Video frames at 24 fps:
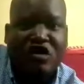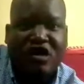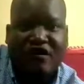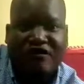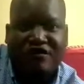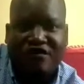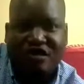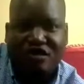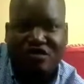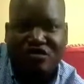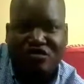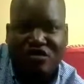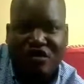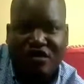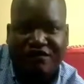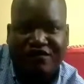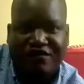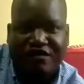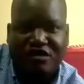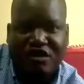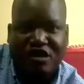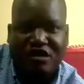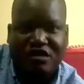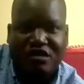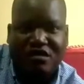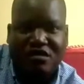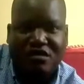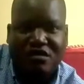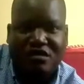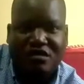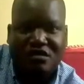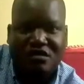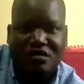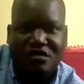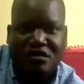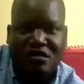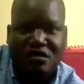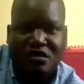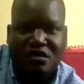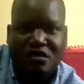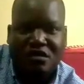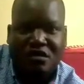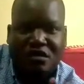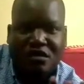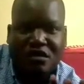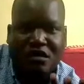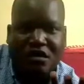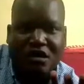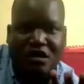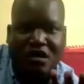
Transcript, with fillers: afternoon, everyone.